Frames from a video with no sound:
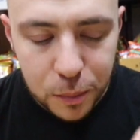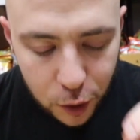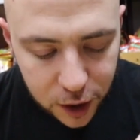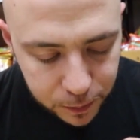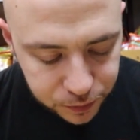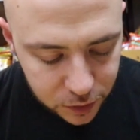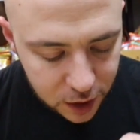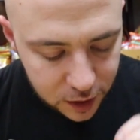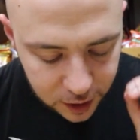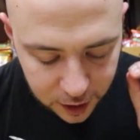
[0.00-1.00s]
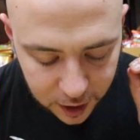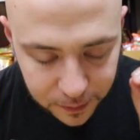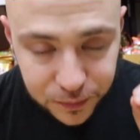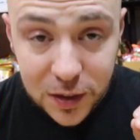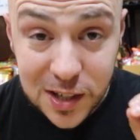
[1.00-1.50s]
point
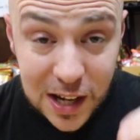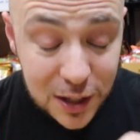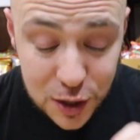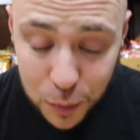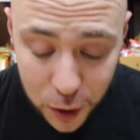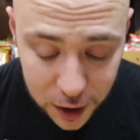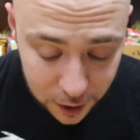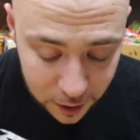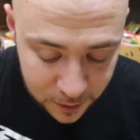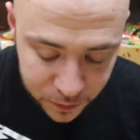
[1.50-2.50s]
and does not disappoint here.